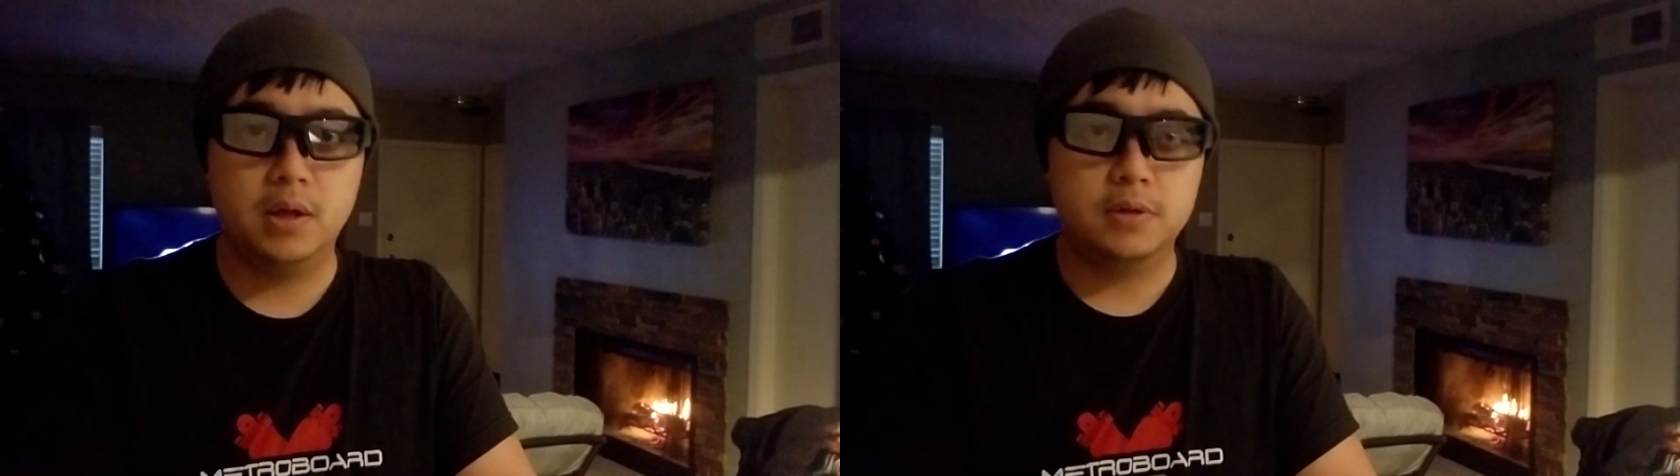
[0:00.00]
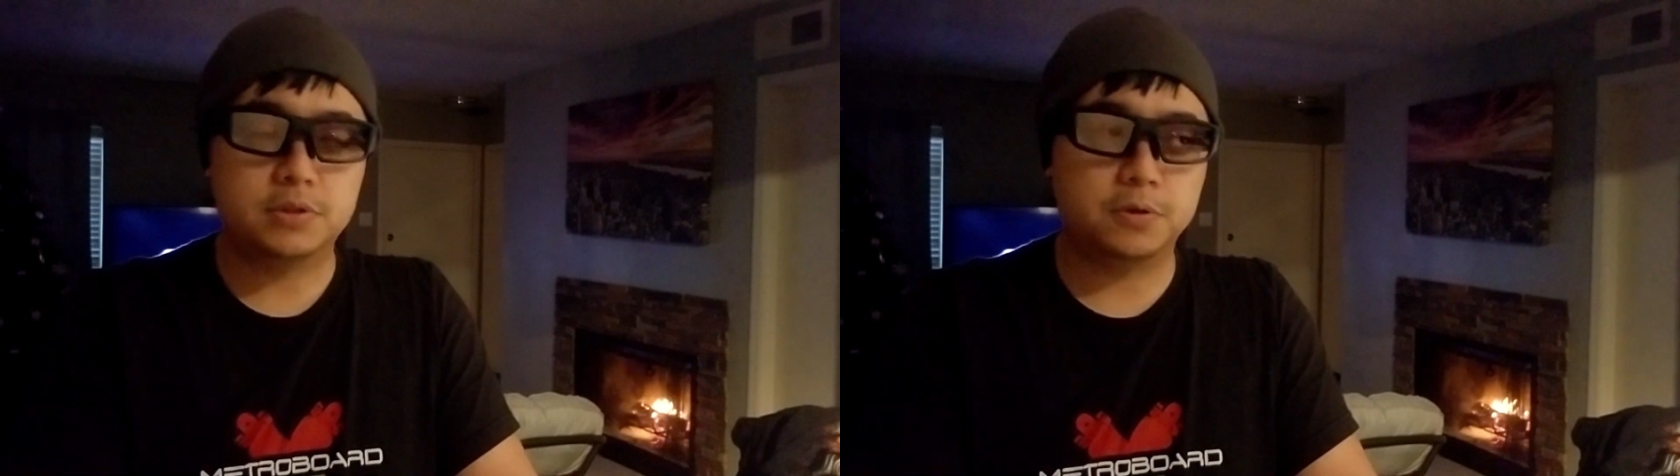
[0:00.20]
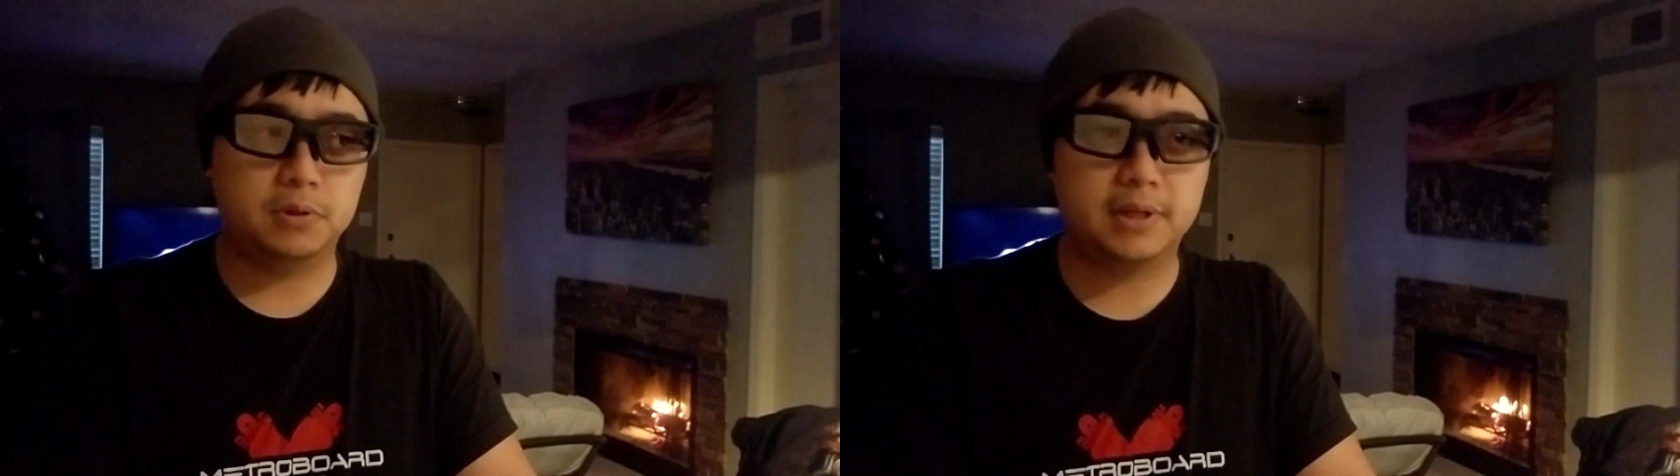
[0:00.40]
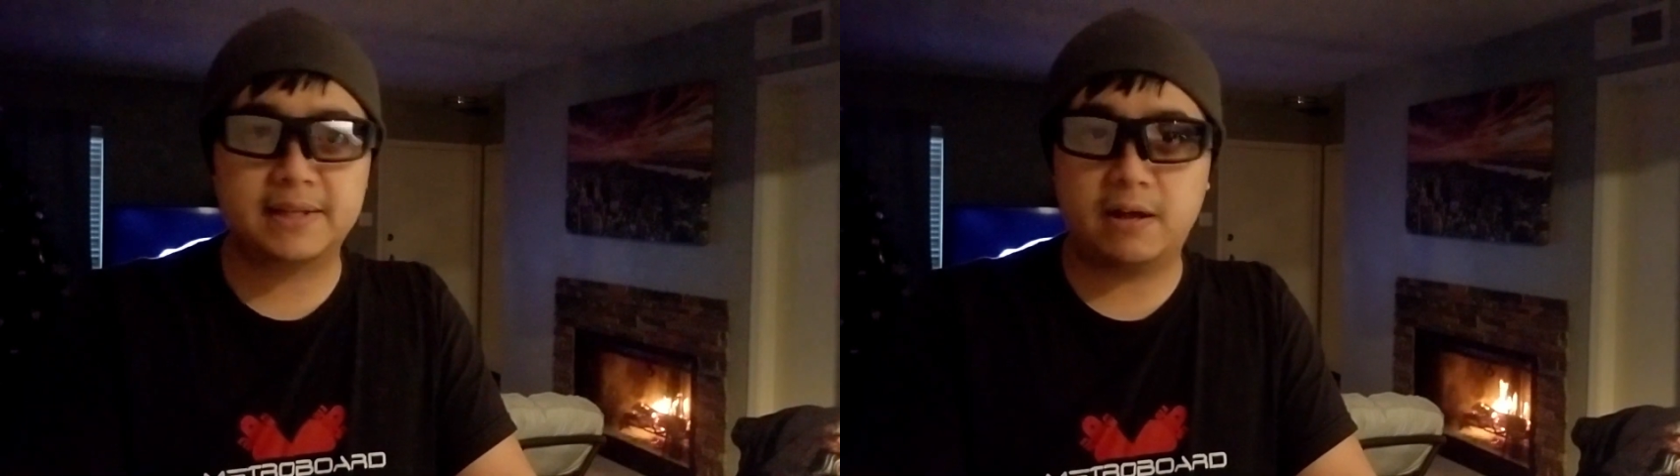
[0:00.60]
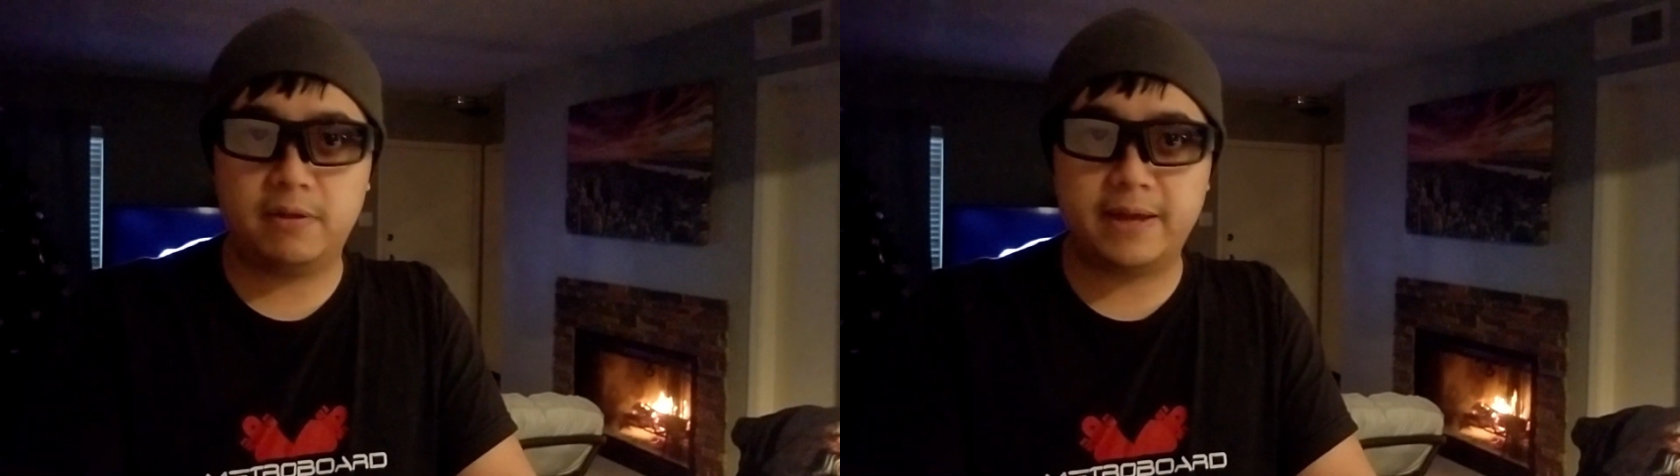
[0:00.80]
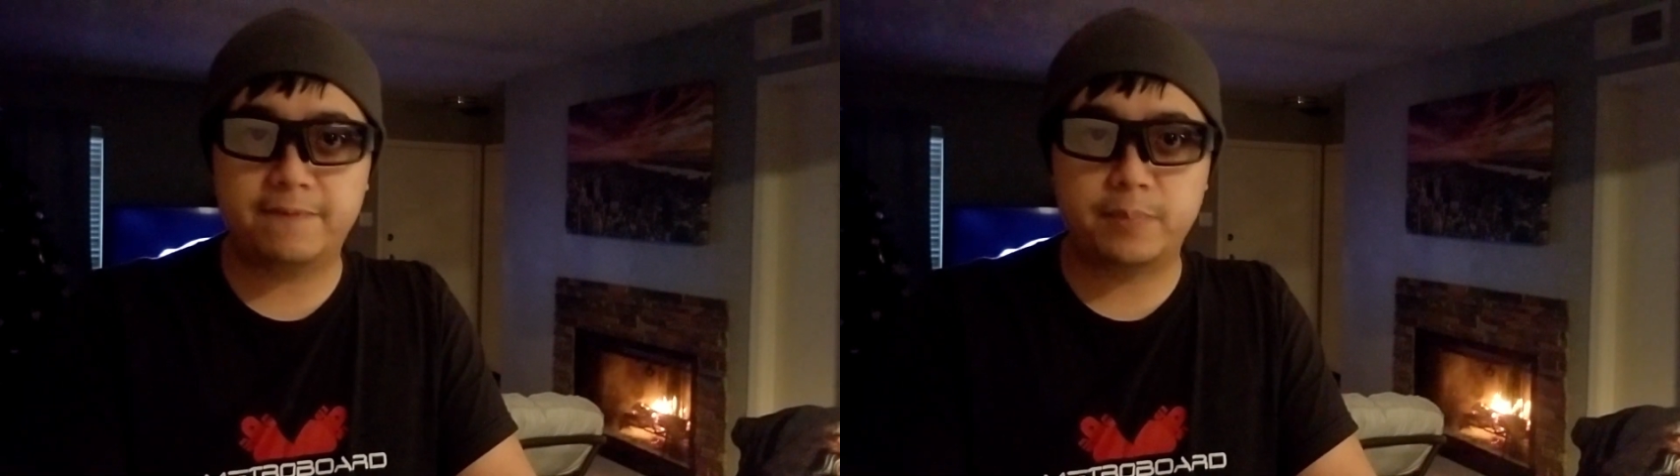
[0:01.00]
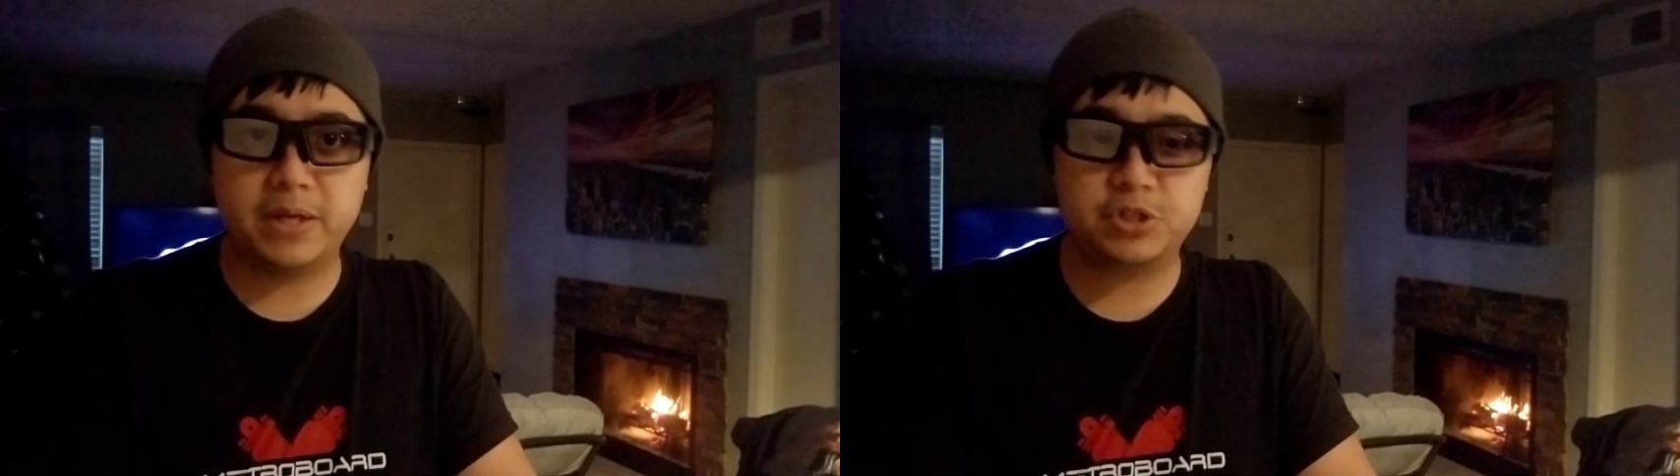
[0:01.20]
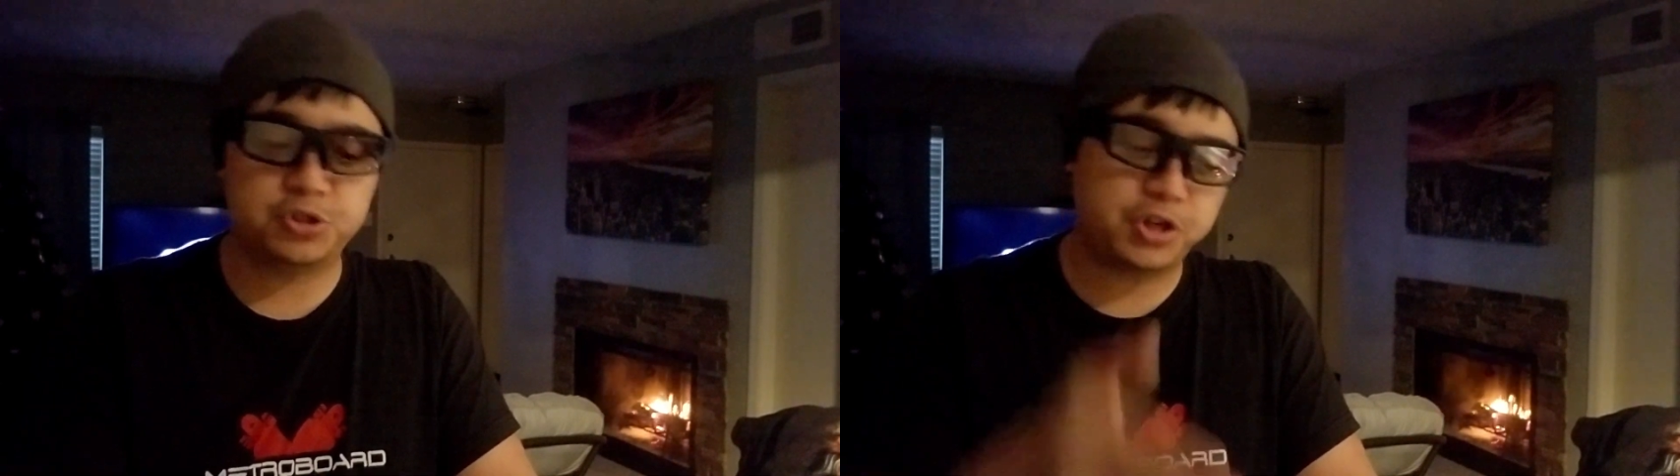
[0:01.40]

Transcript: So to look at all that information,